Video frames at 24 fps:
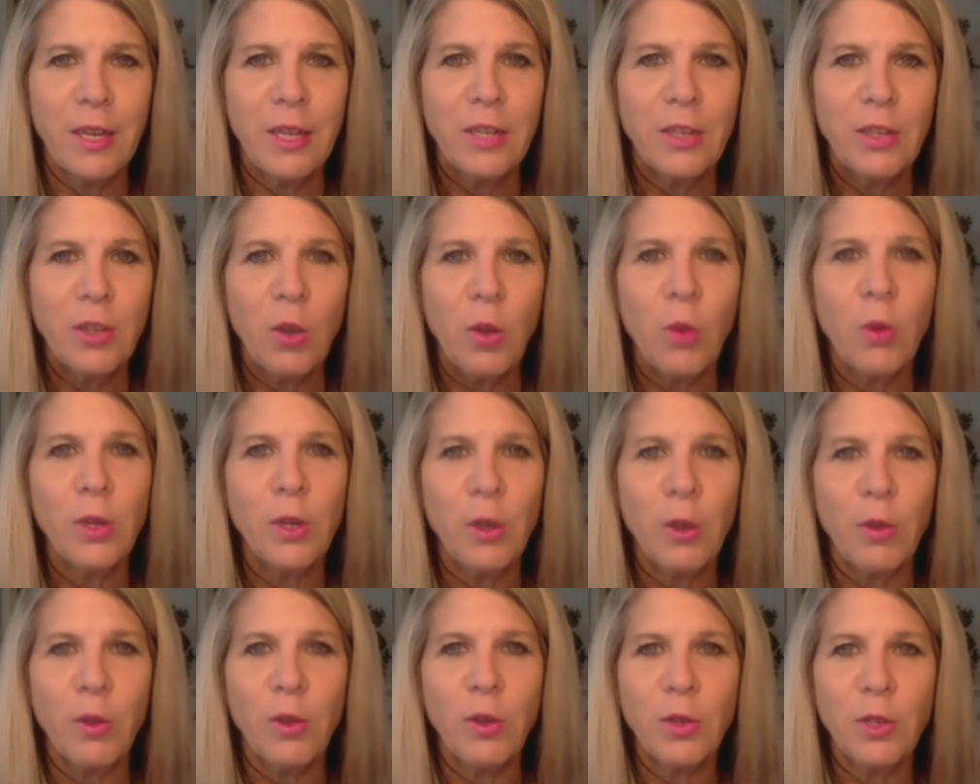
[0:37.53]
So you
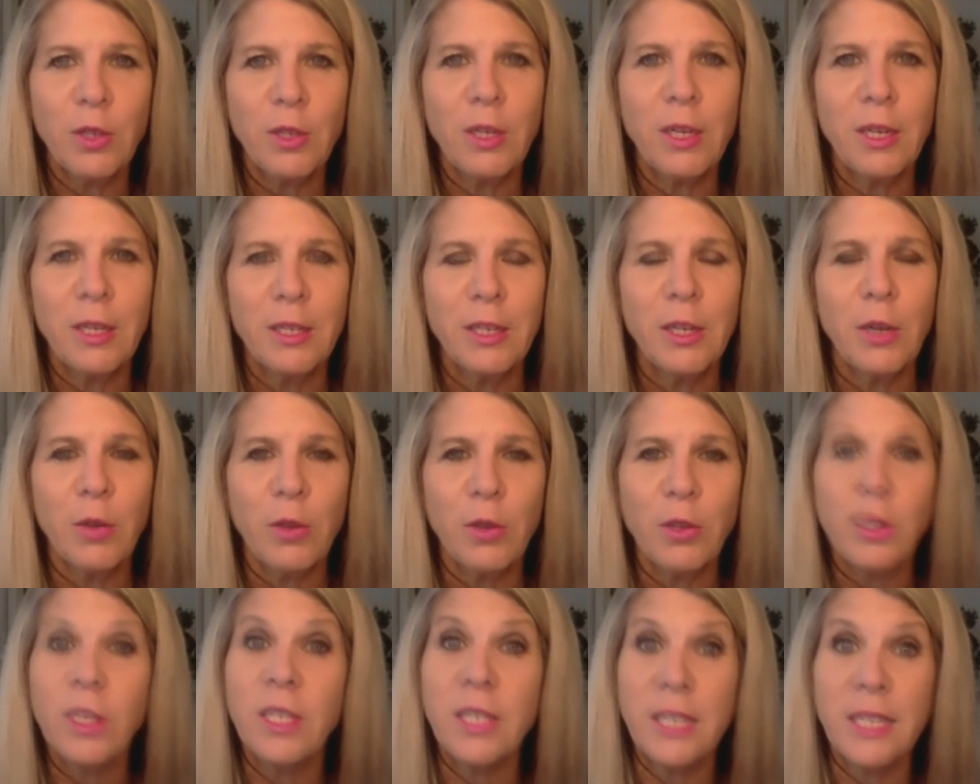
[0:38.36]
know, there's you know,
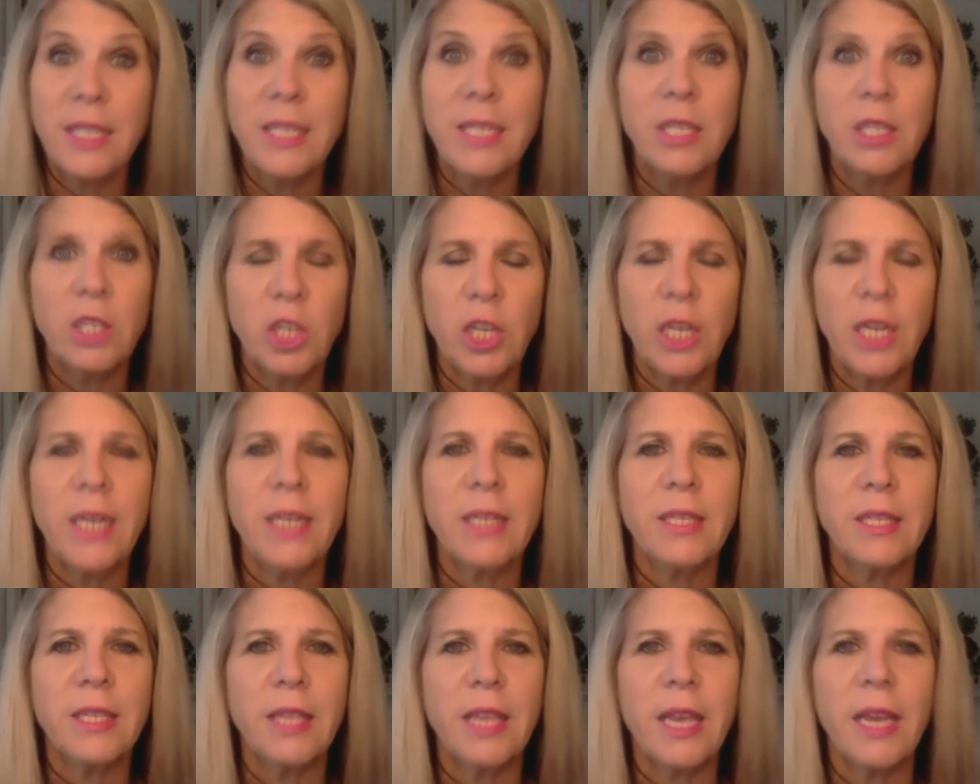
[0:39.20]
there's a decent
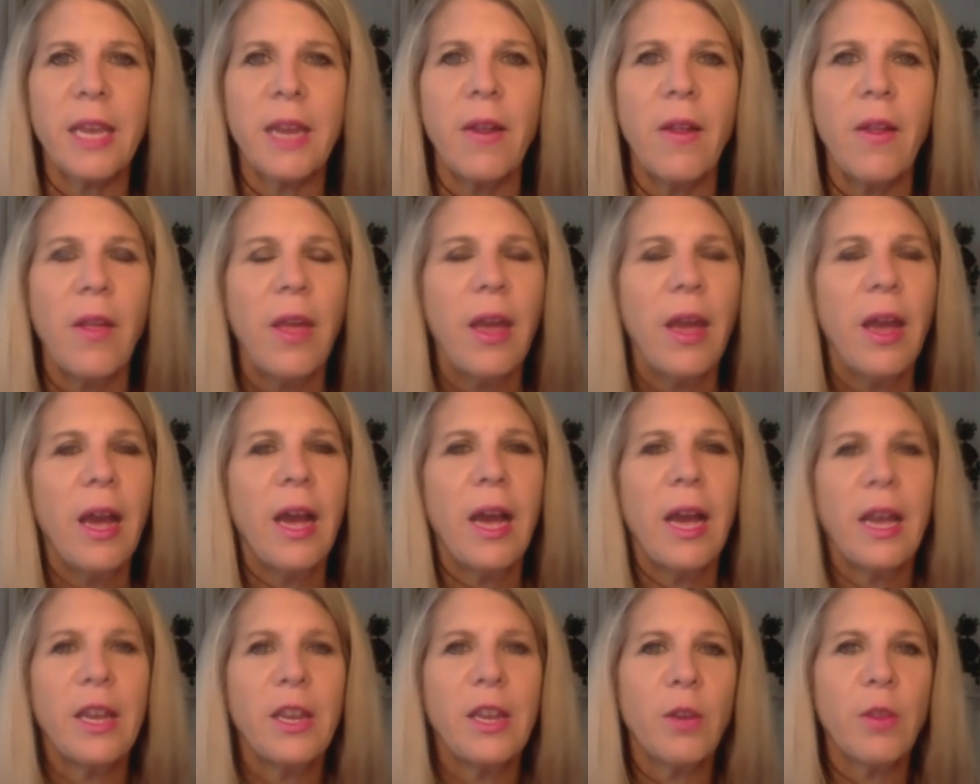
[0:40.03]
chance that
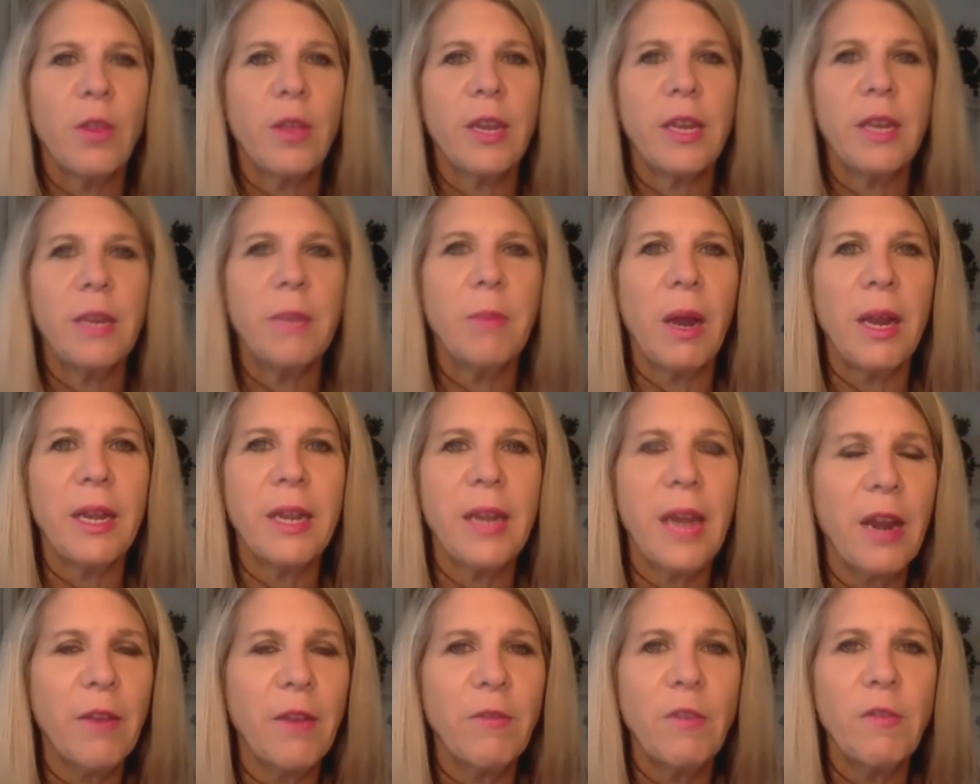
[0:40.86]
uh, you know that he might
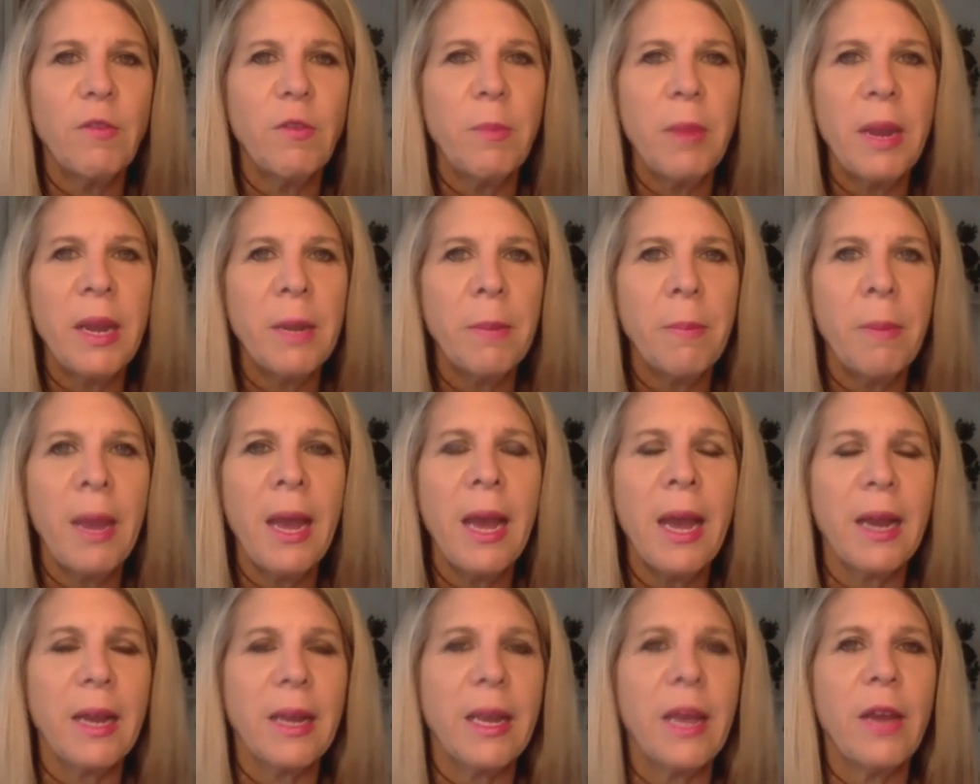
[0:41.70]
not have even made it
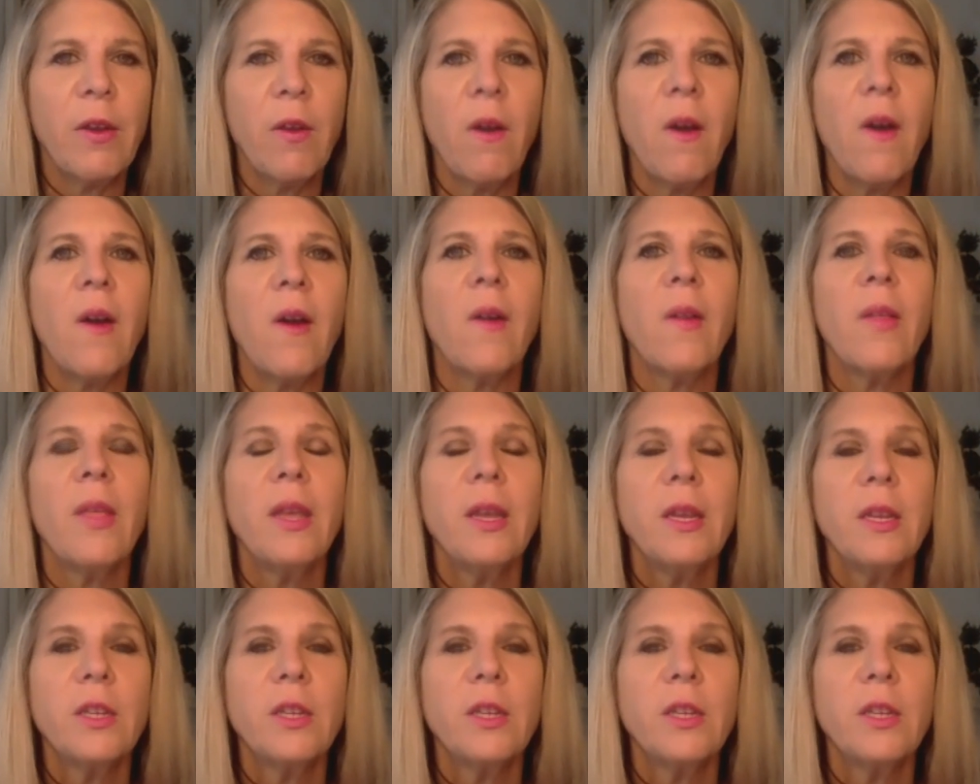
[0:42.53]
back at all.